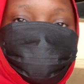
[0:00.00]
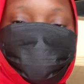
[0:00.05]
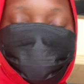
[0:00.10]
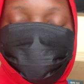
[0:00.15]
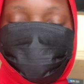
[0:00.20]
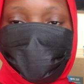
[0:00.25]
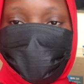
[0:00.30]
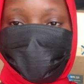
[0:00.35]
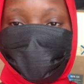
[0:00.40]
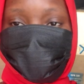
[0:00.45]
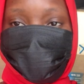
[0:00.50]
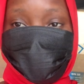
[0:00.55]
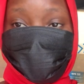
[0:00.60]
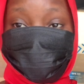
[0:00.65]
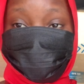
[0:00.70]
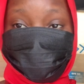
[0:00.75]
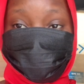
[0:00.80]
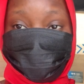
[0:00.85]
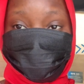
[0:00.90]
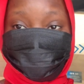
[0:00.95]
start
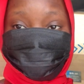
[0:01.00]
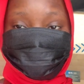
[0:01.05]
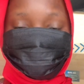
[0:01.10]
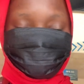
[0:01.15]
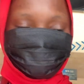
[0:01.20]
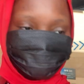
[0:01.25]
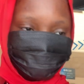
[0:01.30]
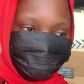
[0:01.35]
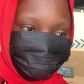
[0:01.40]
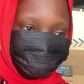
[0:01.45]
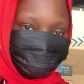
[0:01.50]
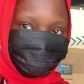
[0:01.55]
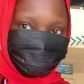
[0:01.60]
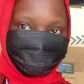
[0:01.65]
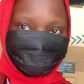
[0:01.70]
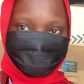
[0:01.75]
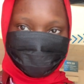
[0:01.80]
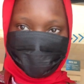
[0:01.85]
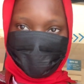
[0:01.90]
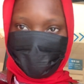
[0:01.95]

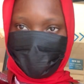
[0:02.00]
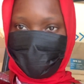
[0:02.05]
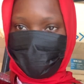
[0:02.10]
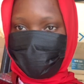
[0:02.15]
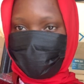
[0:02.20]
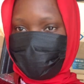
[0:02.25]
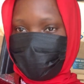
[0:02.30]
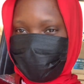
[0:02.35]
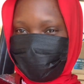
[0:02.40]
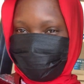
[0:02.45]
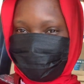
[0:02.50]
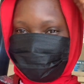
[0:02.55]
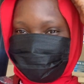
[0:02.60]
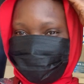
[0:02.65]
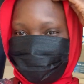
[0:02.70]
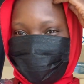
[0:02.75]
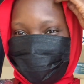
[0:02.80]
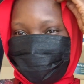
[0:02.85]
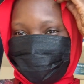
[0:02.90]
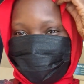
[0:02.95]
traveling.
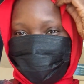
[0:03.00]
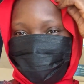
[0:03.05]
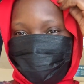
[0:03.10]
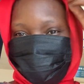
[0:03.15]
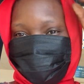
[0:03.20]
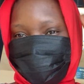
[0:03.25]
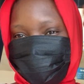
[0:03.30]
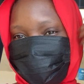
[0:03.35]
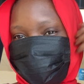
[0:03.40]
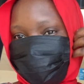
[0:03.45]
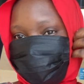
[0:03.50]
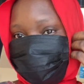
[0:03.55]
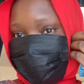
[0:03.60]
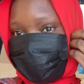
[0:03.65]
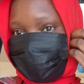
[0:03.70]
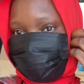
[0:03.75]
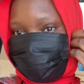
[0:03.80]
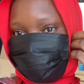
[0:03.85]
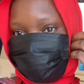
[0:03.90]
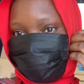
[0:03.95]
Guys, let's appreciate
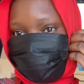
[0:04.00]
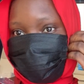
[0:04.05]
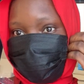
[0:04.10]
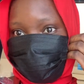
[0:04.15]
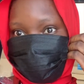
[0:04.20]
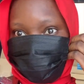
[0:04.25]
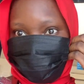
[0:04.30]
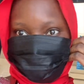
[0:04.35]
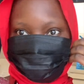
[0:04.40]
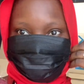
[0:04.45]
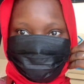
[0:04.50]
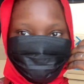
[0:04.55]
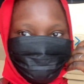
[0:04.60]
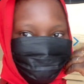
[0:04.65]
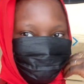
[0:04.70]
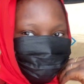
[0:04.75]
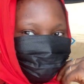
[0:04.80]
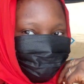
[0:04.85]
my skin.